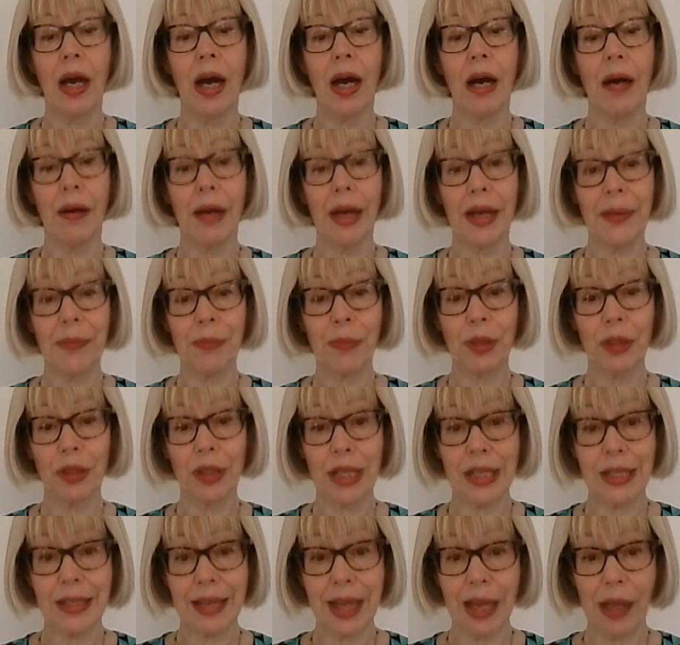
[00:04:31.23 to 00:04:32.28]
Our Admiral
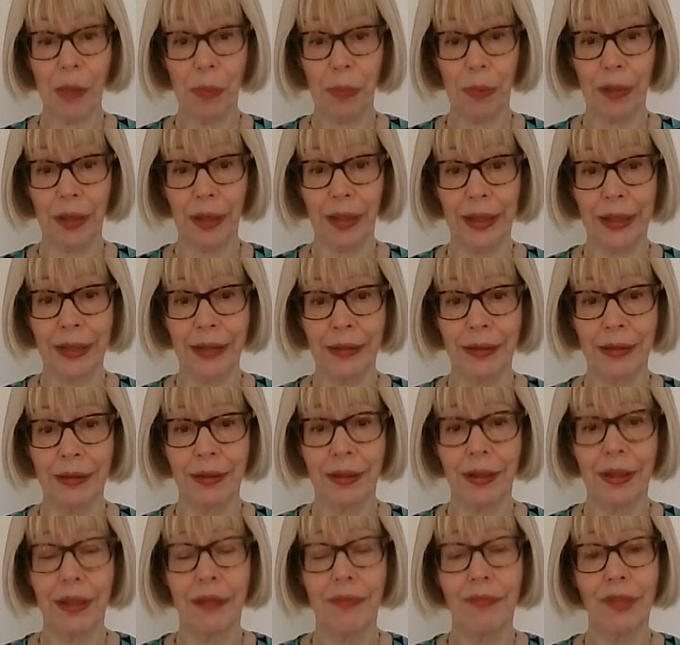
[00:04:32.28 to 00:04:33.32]
Nurse Helpline
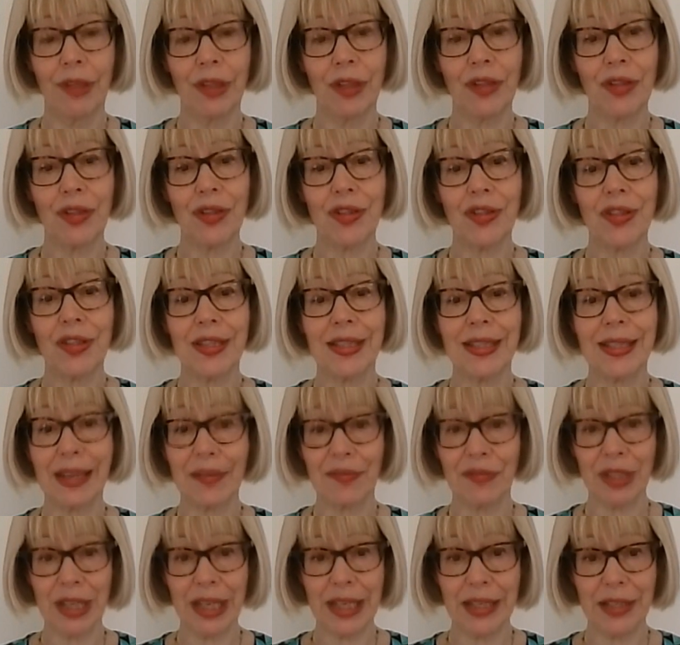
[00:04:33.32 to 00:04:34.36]
functions at
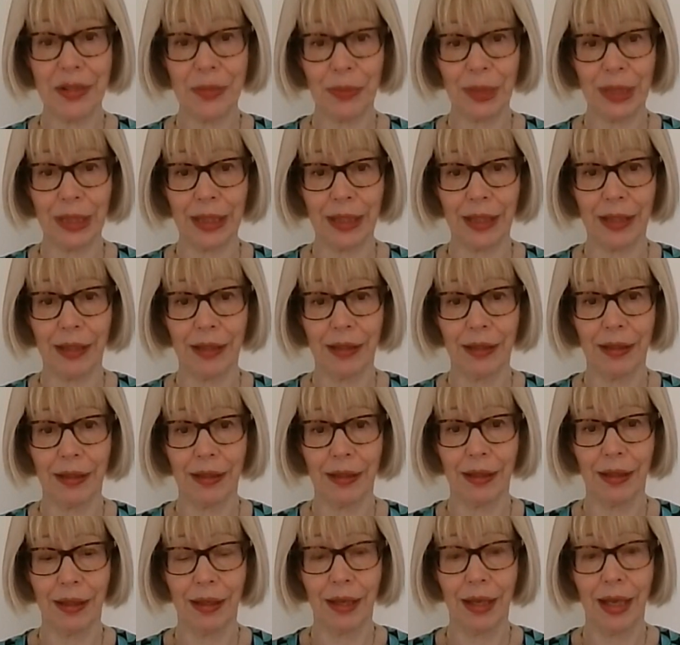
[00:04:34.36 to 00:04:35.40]
7 days a week,
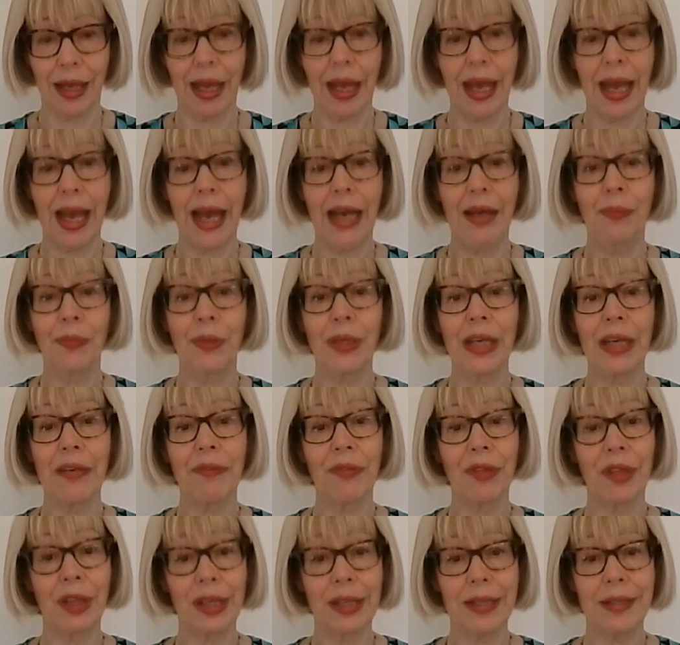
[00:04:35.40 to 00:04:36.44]
and we have
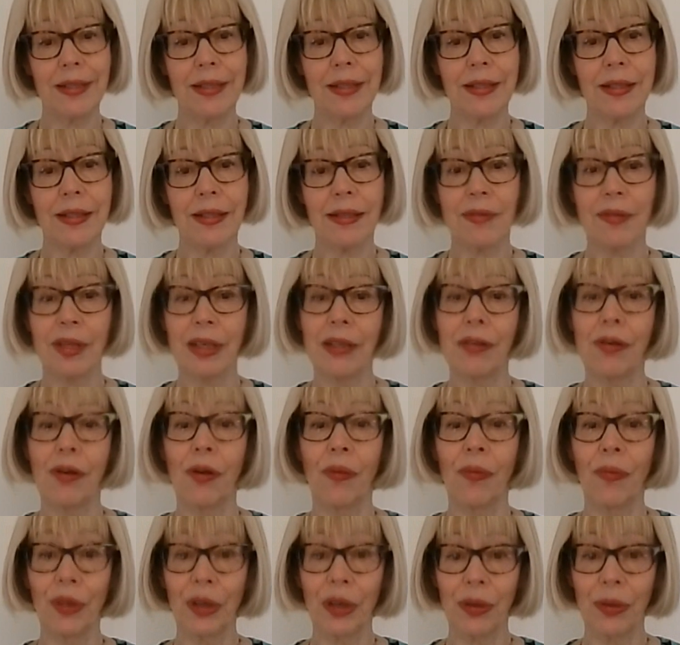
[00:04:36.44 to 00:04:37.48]
nurses that are
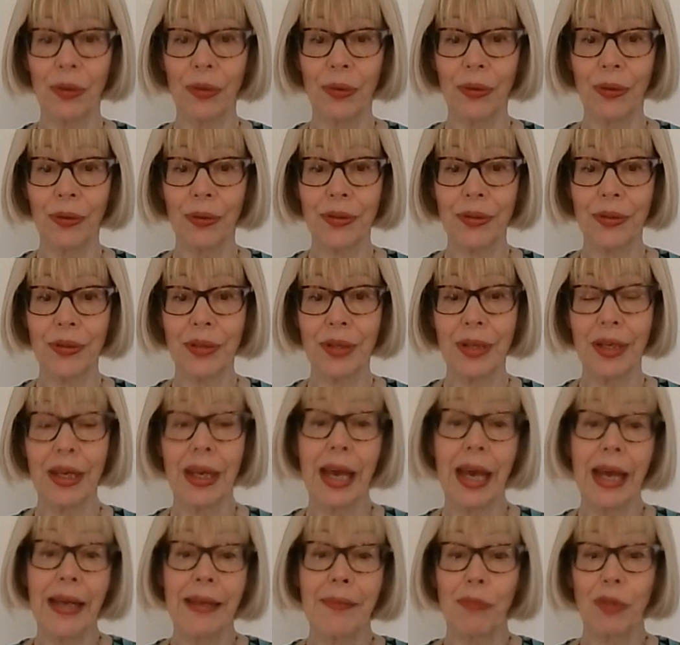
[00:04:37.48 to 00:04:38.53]
on the calls
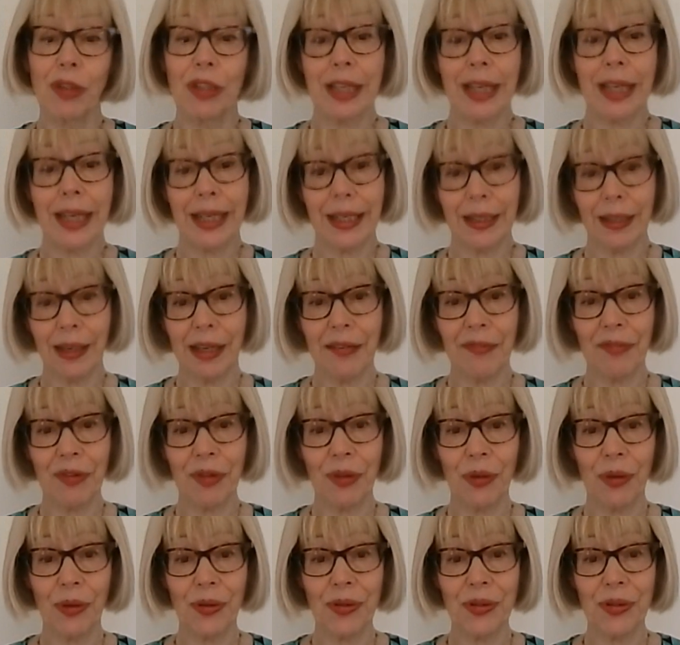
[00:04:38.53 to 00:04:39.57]
and will take live
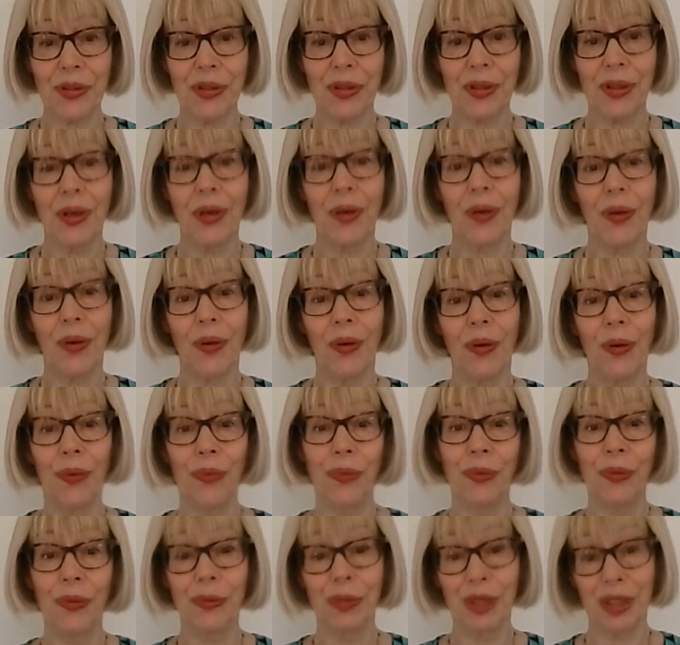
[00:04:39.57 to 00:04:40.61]
calls, or
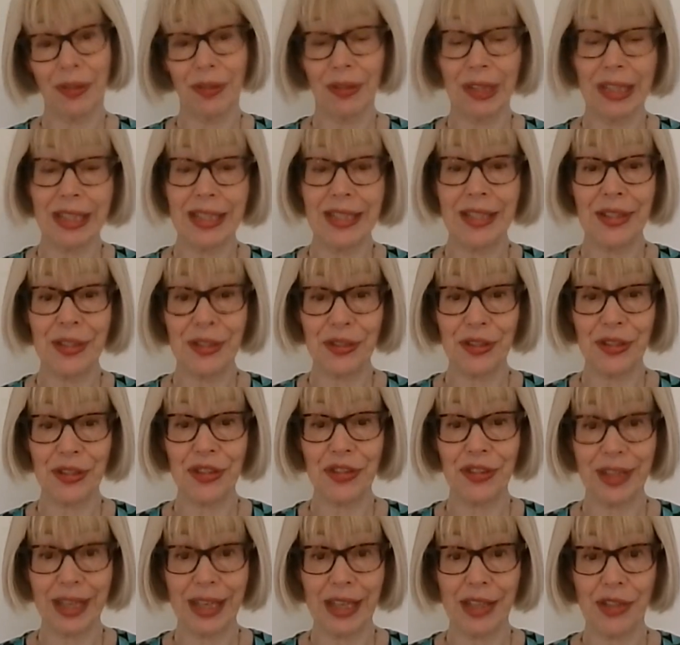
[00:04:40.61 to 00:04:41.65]
will listen to the
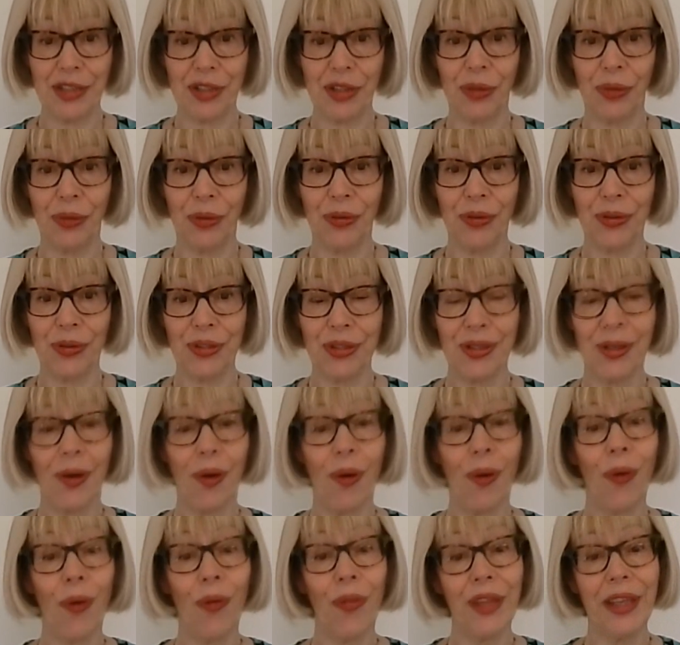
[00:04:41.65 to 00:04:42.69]
triage calls
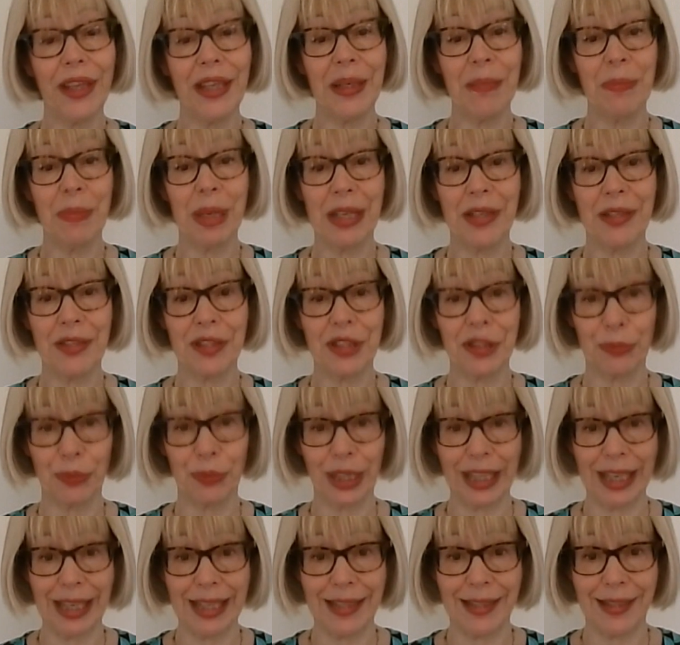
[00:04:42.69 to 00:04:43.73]
or the emails that
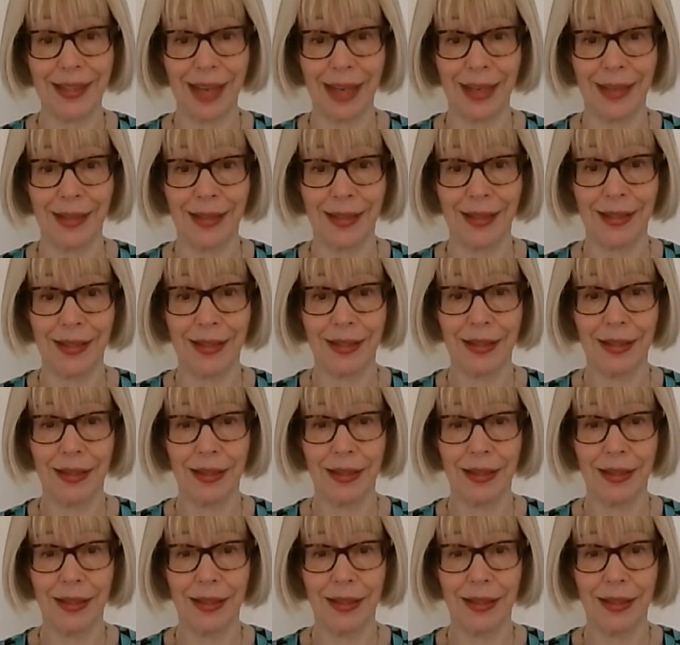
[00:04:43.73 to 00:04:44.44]
we get sent.